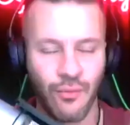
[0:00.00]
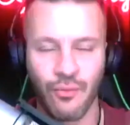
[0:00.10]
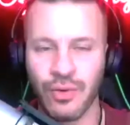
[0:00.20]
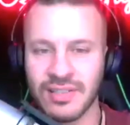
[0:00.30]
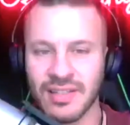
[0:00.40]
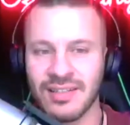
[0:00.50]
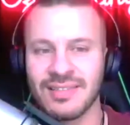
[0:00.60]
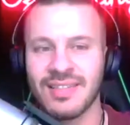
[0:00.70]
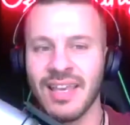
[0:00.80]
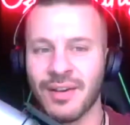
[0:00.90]
risk
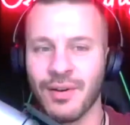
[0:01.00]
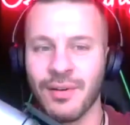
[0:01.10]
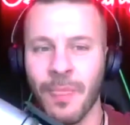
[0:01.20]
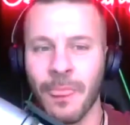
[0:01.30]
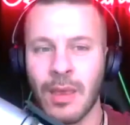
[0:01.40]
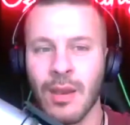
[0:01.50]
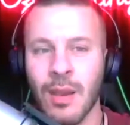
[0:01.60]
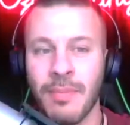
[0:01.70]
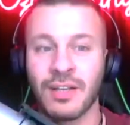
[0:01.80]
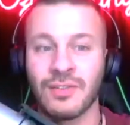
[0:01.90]
taker
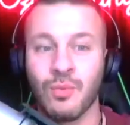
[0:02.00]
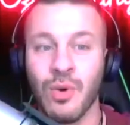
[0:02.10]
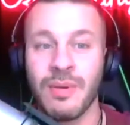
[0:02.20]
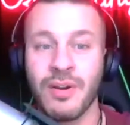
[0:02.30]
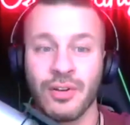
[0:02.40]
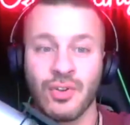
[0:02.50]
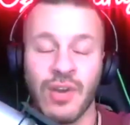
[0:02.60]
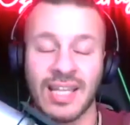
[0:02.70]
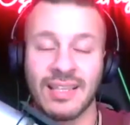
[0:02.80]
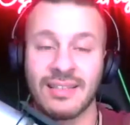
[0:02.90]
because women are
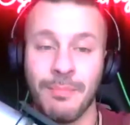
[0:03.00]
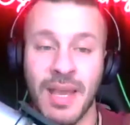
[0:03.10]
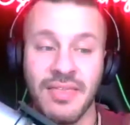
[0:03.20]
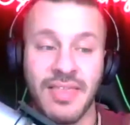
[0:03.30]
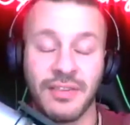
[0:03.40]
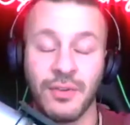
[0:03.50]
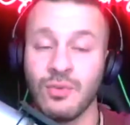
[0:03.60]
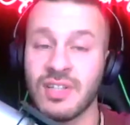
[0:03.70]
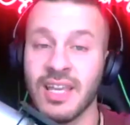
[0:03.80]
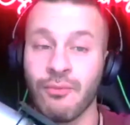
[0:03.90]
attracted to men that do
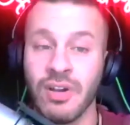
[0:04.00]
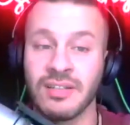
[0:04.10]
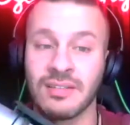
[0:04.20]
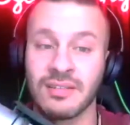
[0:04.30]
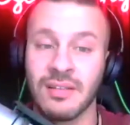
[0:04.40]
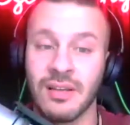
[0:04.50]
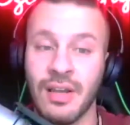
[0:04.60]
take risks.